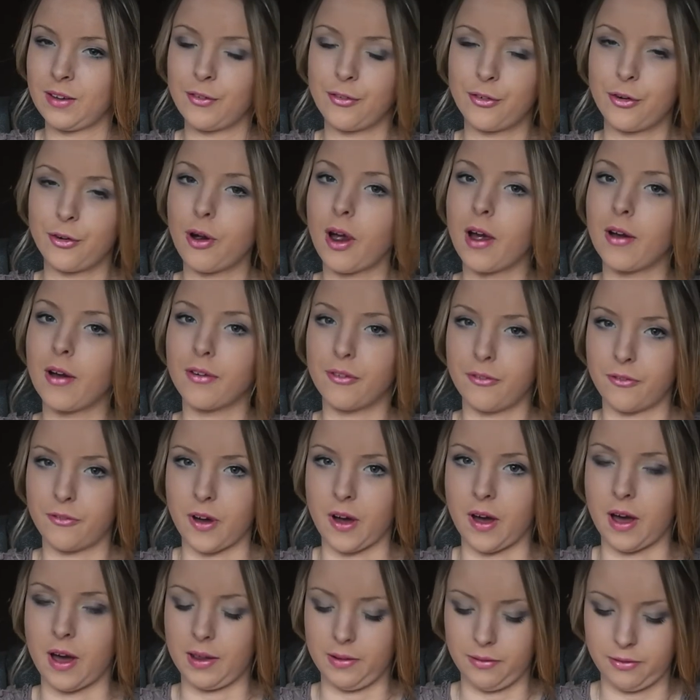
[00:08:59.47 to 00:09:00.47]
4 out of
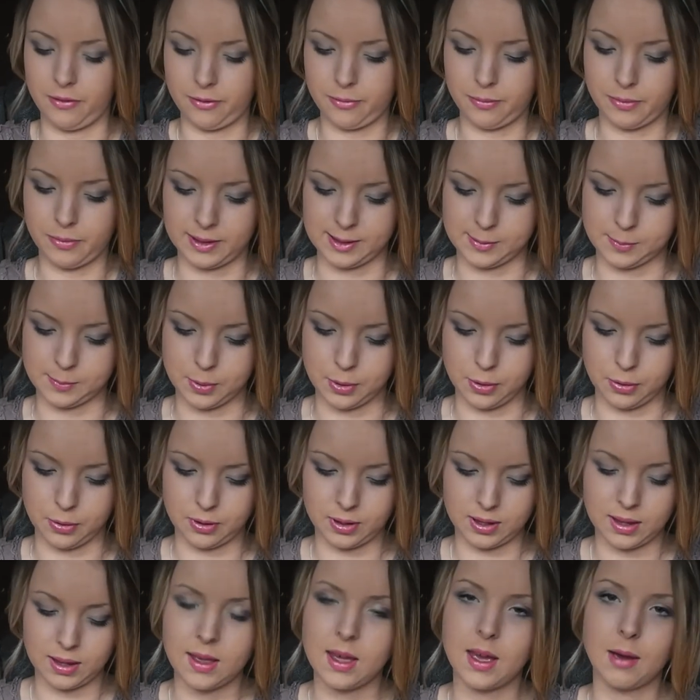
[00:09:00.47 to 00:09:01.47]
5, this
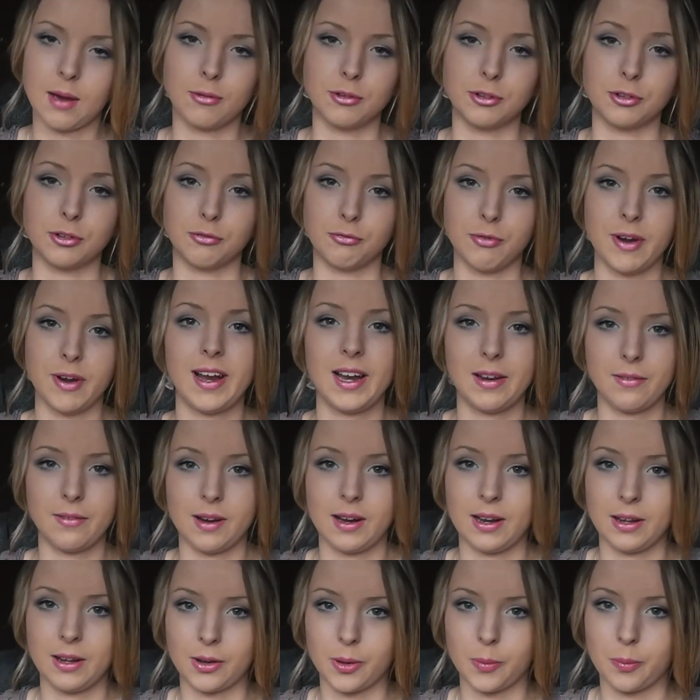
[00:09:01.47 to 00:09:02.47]
book. It was a really,
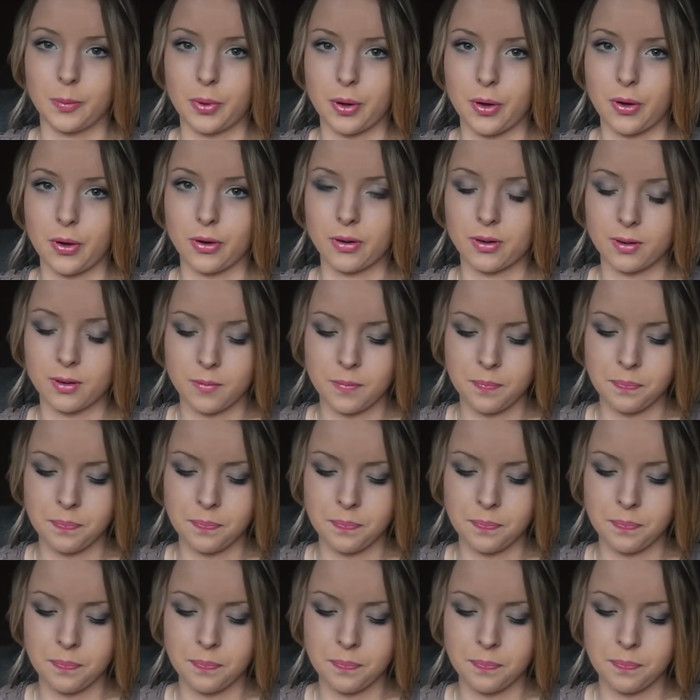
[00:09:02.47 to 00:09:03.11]
really good book.